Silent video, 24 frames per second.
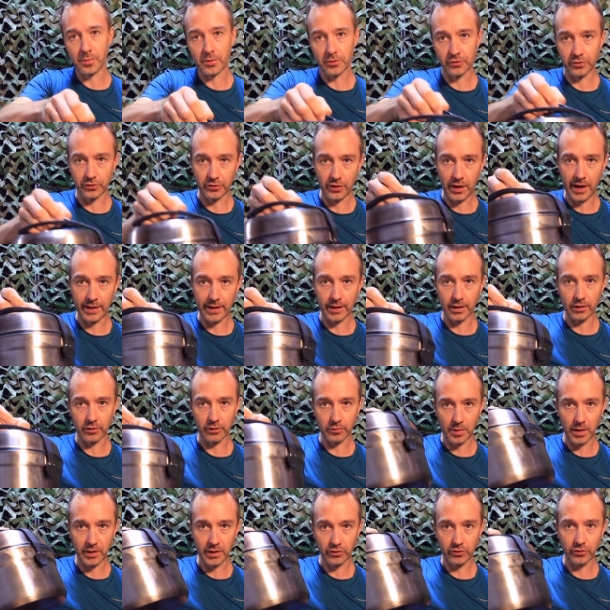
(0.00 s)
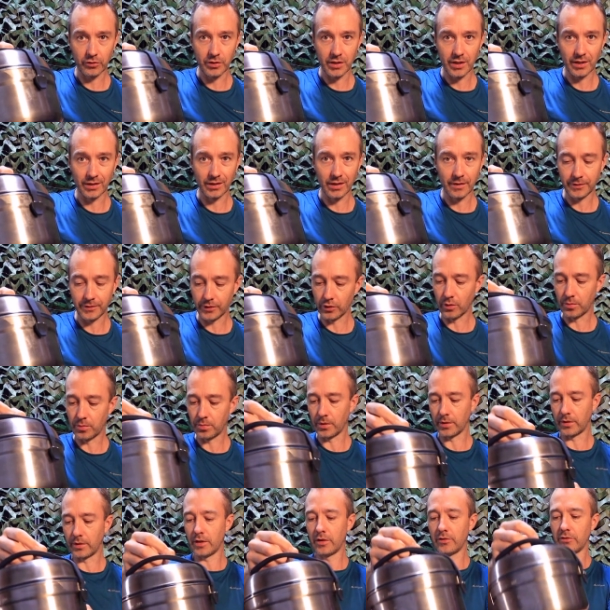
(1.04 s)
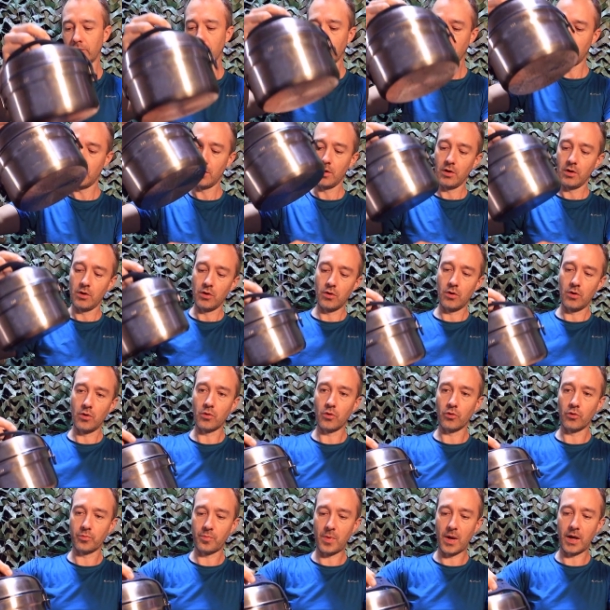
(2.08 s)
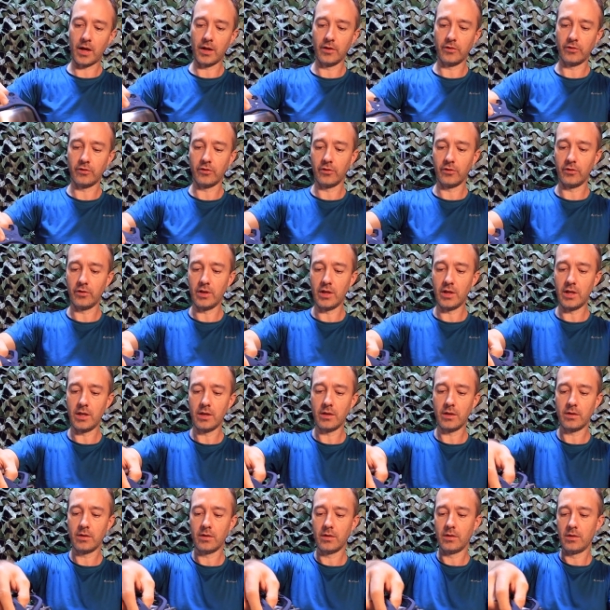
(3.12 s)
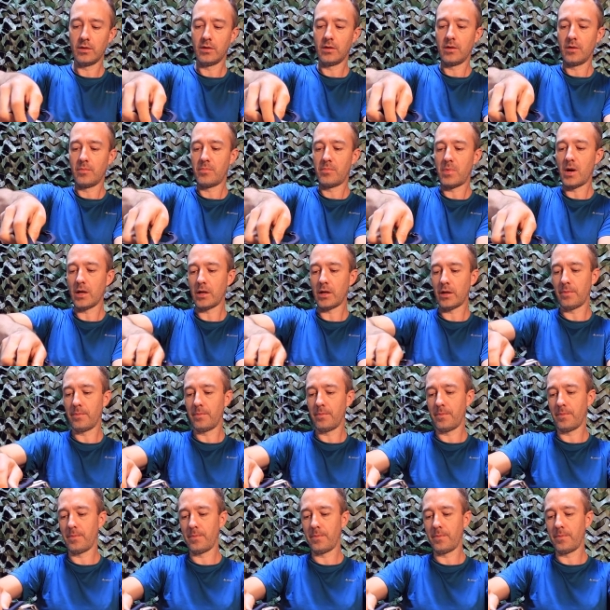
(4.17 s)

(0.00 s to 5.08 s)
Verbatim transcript: doubles as a handle as well, so you can lift it up like this. All goes back into the bag.